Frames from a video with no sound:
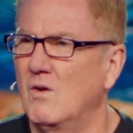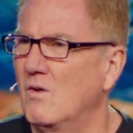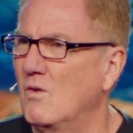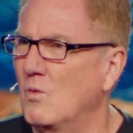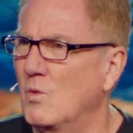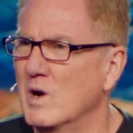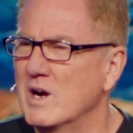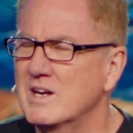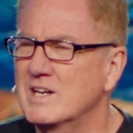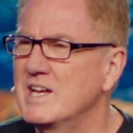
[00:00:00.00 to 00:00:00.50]

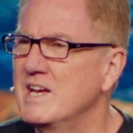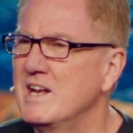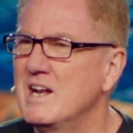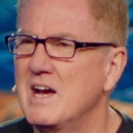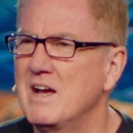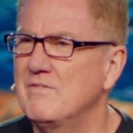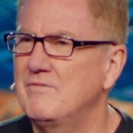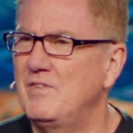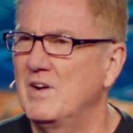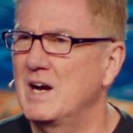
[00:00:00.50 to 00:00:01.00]
where can
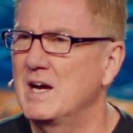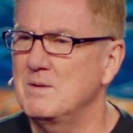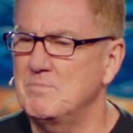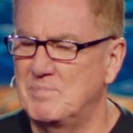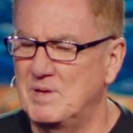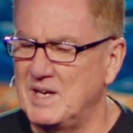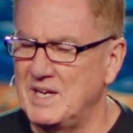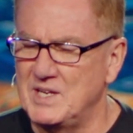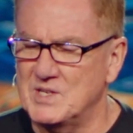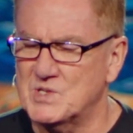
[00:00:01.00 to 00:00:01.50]
I find
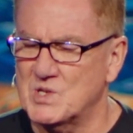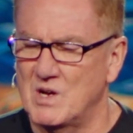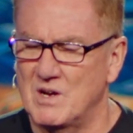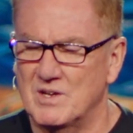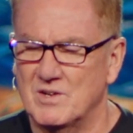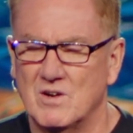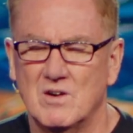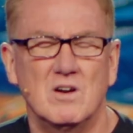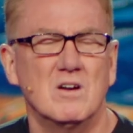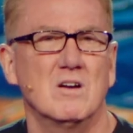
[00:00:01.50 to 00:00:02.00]
peace
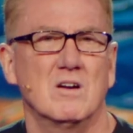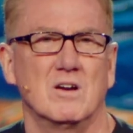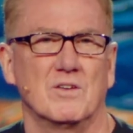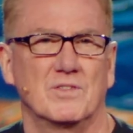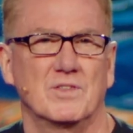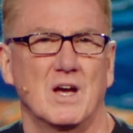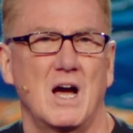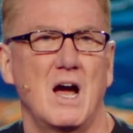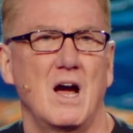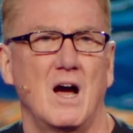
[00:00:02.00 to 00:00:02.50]
on
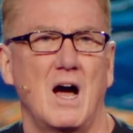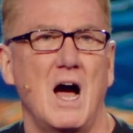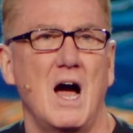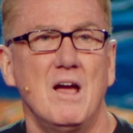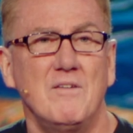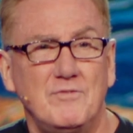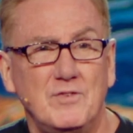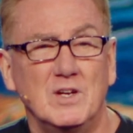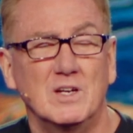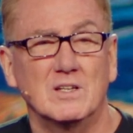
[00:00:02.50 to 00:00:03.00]
earth?
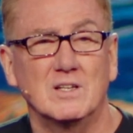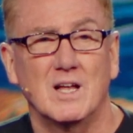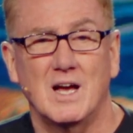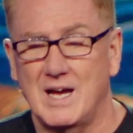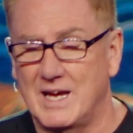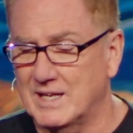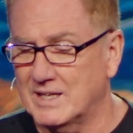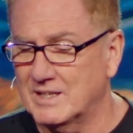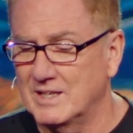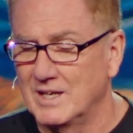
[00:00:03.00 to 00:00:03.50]
I feel
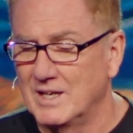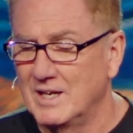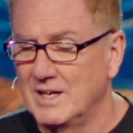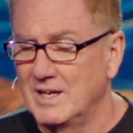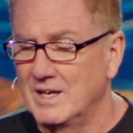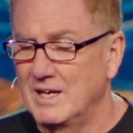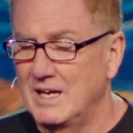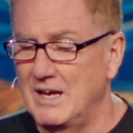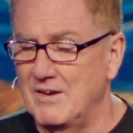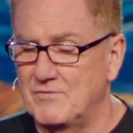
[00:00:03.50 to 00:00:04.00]
like
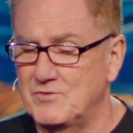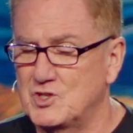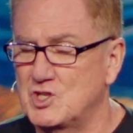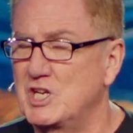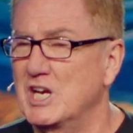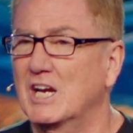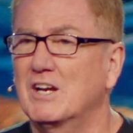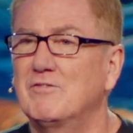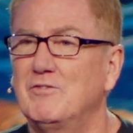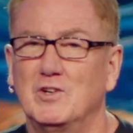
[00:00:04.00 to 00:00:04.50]
if
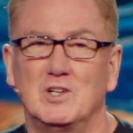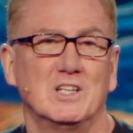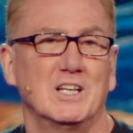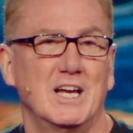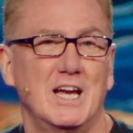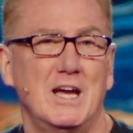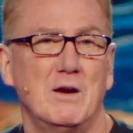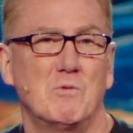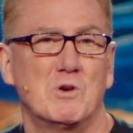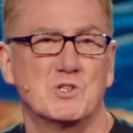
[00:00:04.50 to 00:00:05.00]

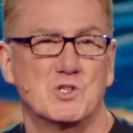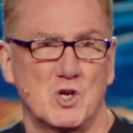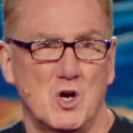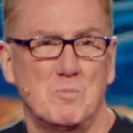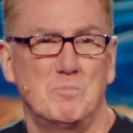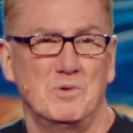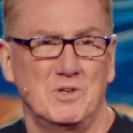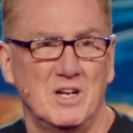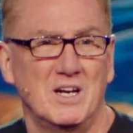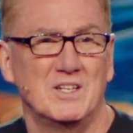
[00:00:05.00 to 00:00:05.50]
Chick-fil-A was
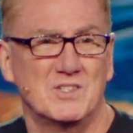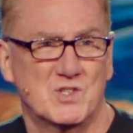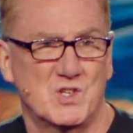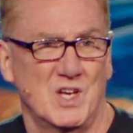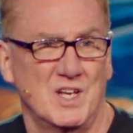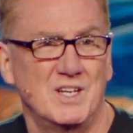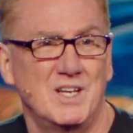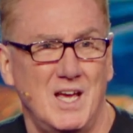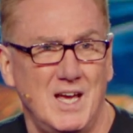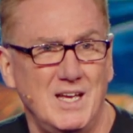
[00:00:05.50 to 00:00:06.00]
open on
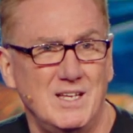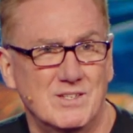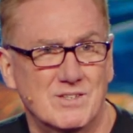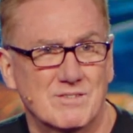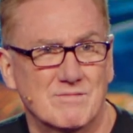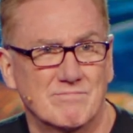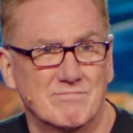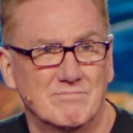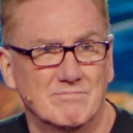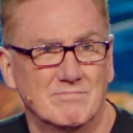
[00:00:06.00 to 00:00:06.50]

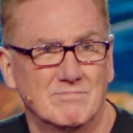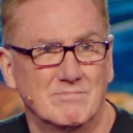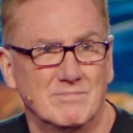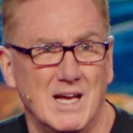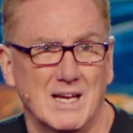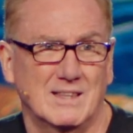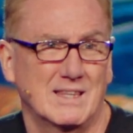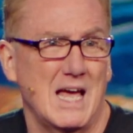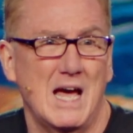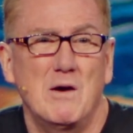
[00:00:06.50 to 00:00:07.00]
Sundays,
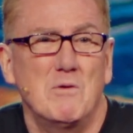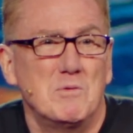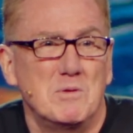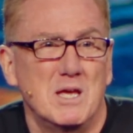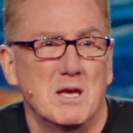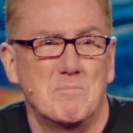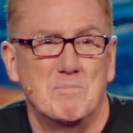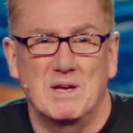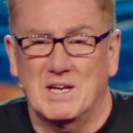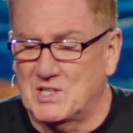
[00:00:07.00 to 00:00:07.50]
like that would be
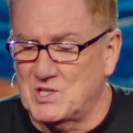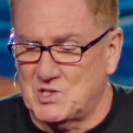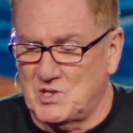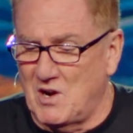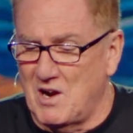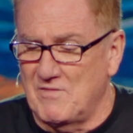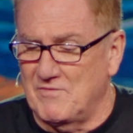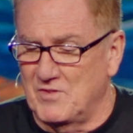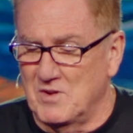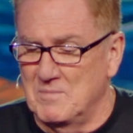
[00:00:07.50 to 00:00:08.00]
a big
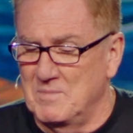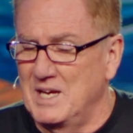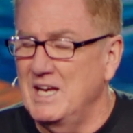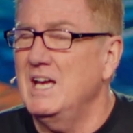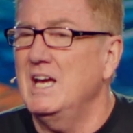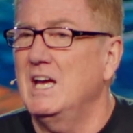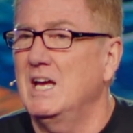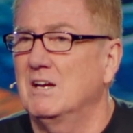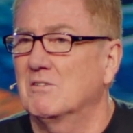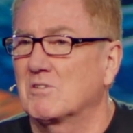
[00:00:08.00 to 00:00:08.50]
start for
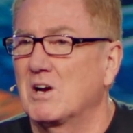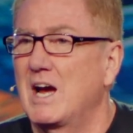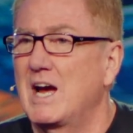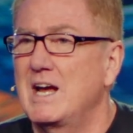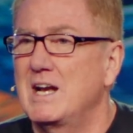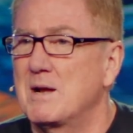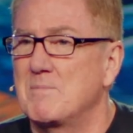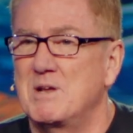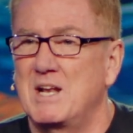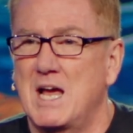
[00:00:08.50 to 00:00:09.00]
me,
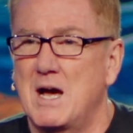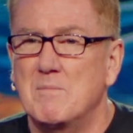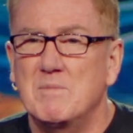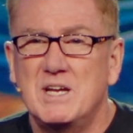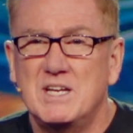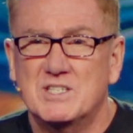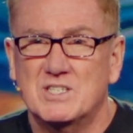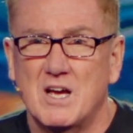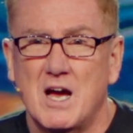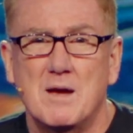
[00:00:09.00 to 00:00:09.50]
right? I mean, how
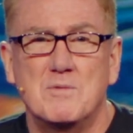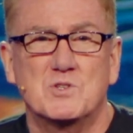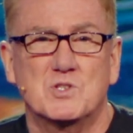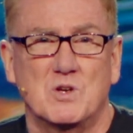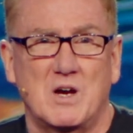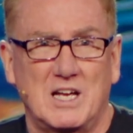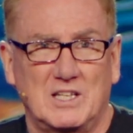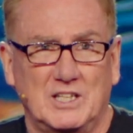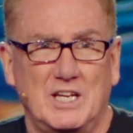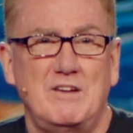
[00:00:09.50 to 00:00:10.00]
many times do
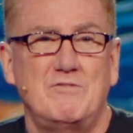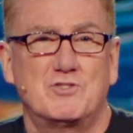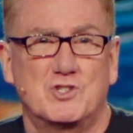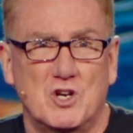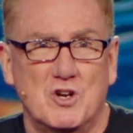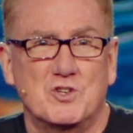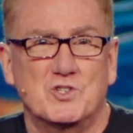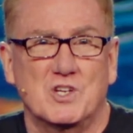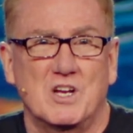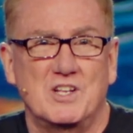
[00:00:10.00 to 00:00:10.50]
I leave
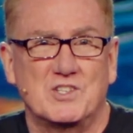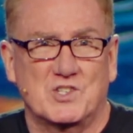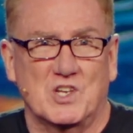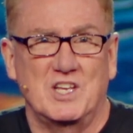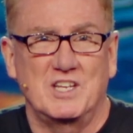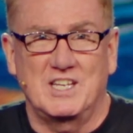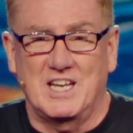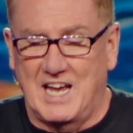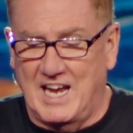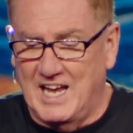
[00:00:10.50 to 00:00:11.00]
church on
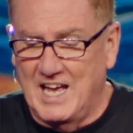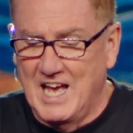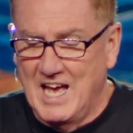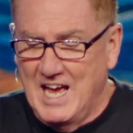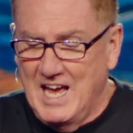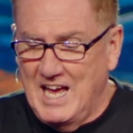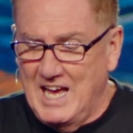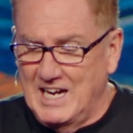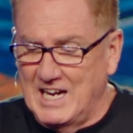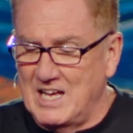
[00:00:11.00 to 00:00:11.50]
Sunday
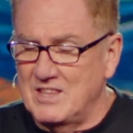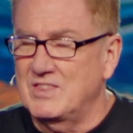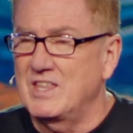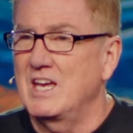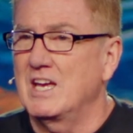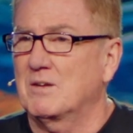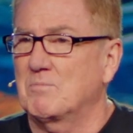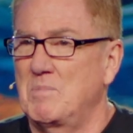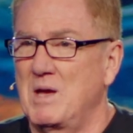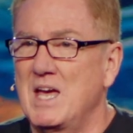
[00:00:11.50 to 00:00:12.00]
and I
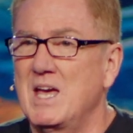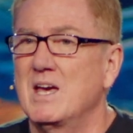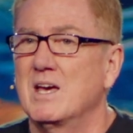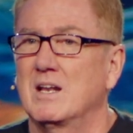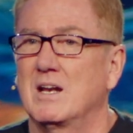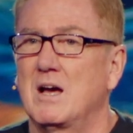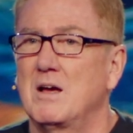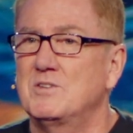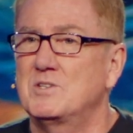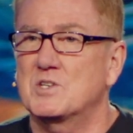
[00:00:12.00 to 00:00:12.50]
think,
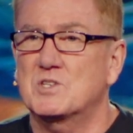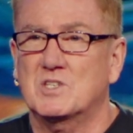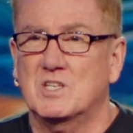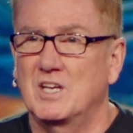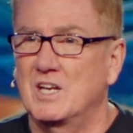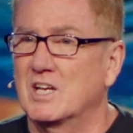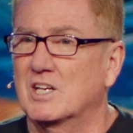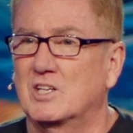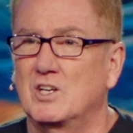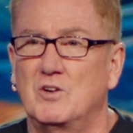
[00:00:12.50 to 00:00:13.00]
man, I'm just
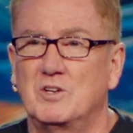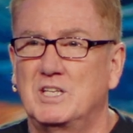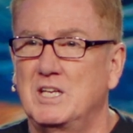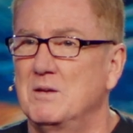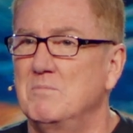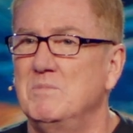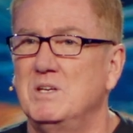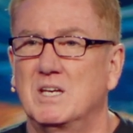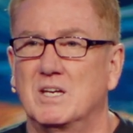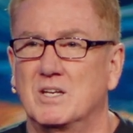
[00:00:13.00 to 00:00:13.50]
gonna go
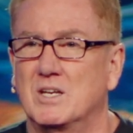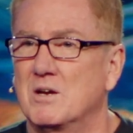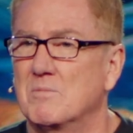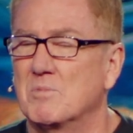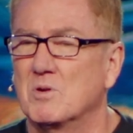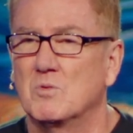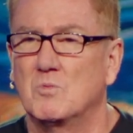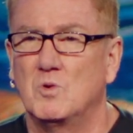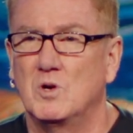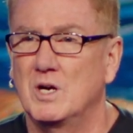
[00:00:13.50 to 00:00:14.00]
get me a
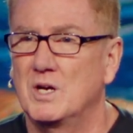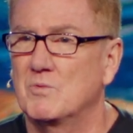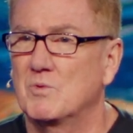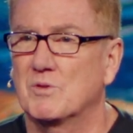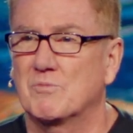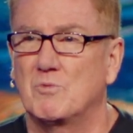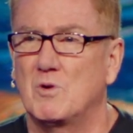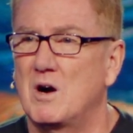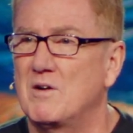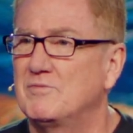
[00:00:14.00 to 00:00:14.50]
#1
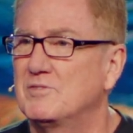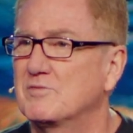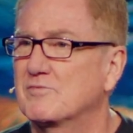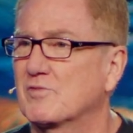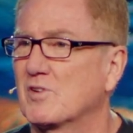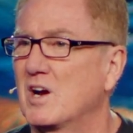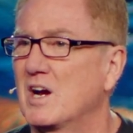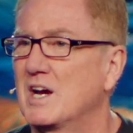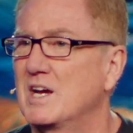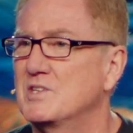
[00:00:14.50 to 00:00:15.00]
with waffle
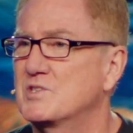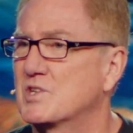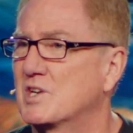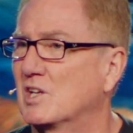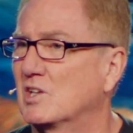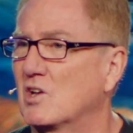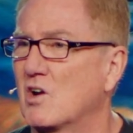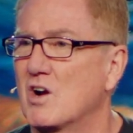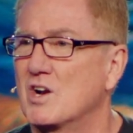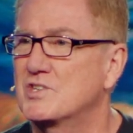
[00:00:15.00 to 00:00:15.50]
fries and a
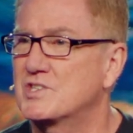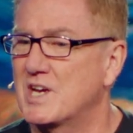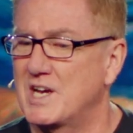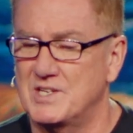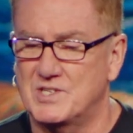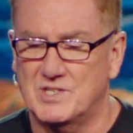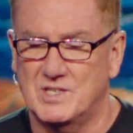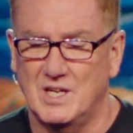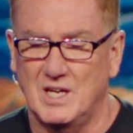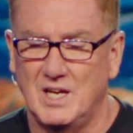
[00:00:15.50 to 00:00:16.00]
large
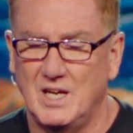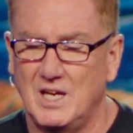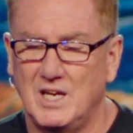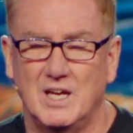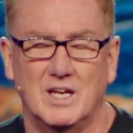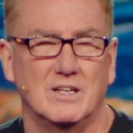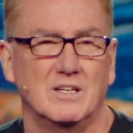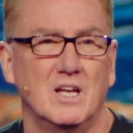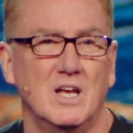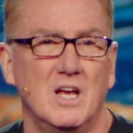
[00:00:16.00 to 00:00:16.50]
iced tea,
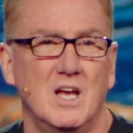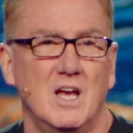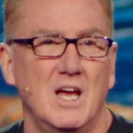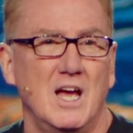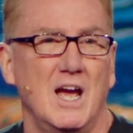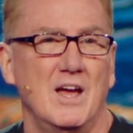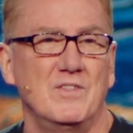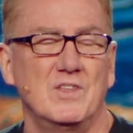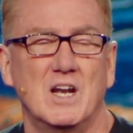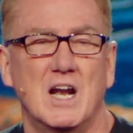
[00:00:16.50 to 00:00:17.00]
and
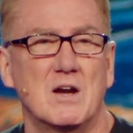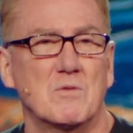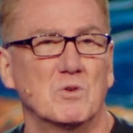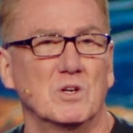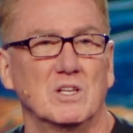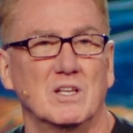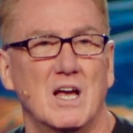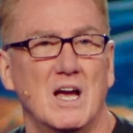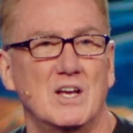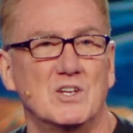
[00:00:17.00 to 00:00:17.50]
then I
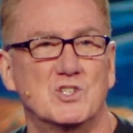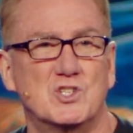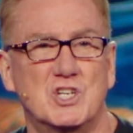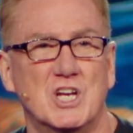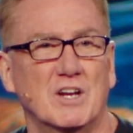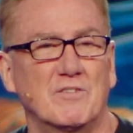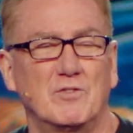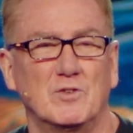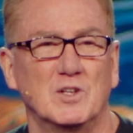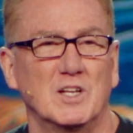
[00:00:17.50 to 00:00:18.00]
realize
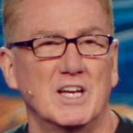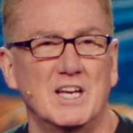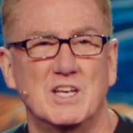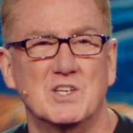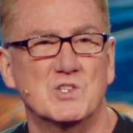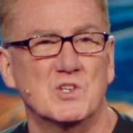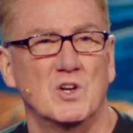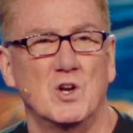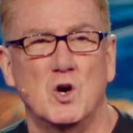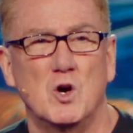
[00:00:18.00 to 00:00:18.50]
Chick-fil-A
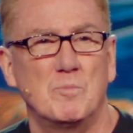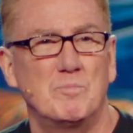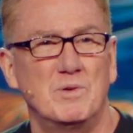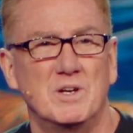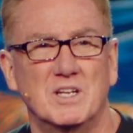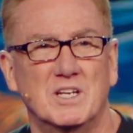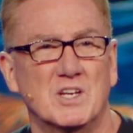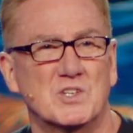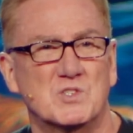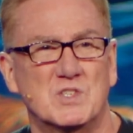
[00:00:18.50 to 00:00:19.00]
isn't
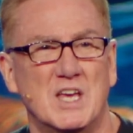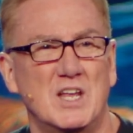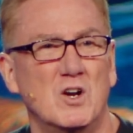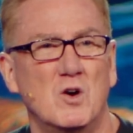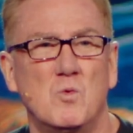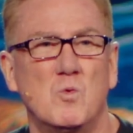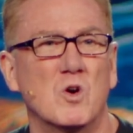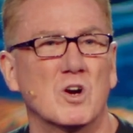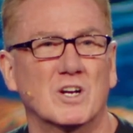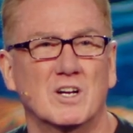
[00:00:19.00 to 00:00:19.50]
open because they
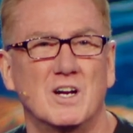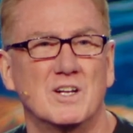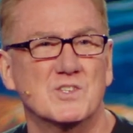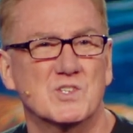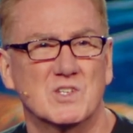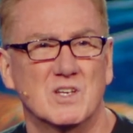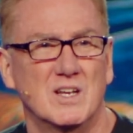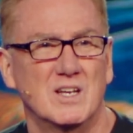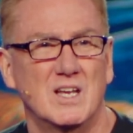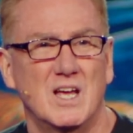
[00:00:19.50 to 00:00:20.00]
don't work on
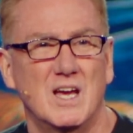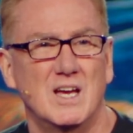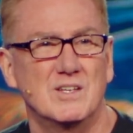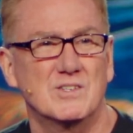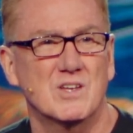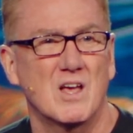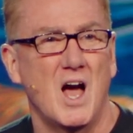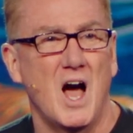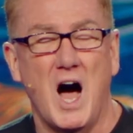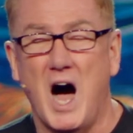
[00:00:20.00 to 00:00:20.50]

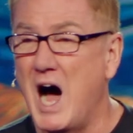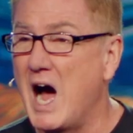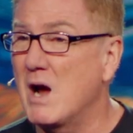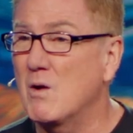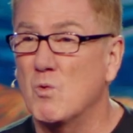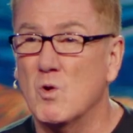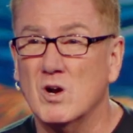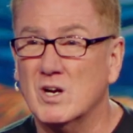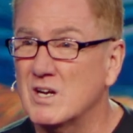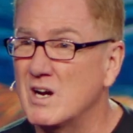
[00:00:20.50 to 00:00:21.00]
Sundays. I
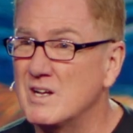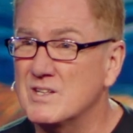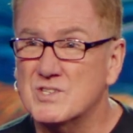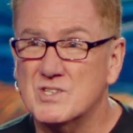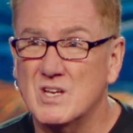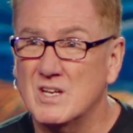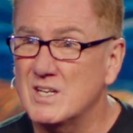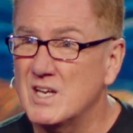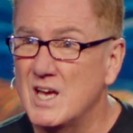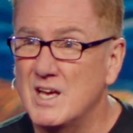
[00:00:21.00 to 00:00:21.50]
work on
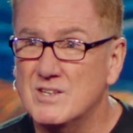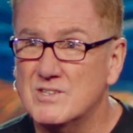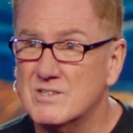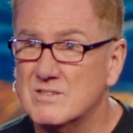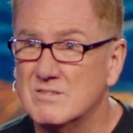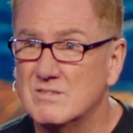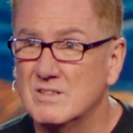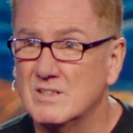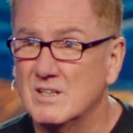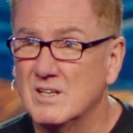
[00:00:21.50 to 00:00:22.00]

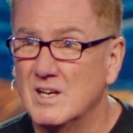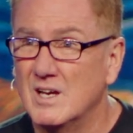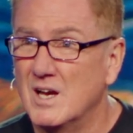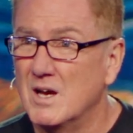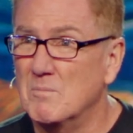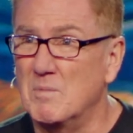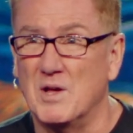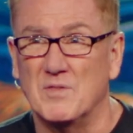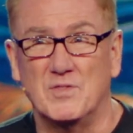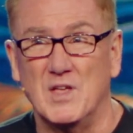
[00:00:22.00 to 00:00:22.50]
Sundays,
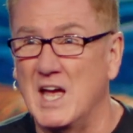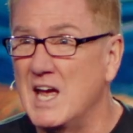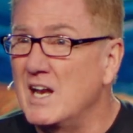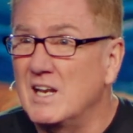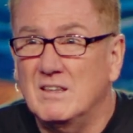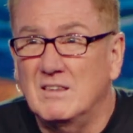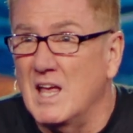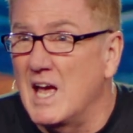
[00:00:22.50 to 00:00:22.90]
but they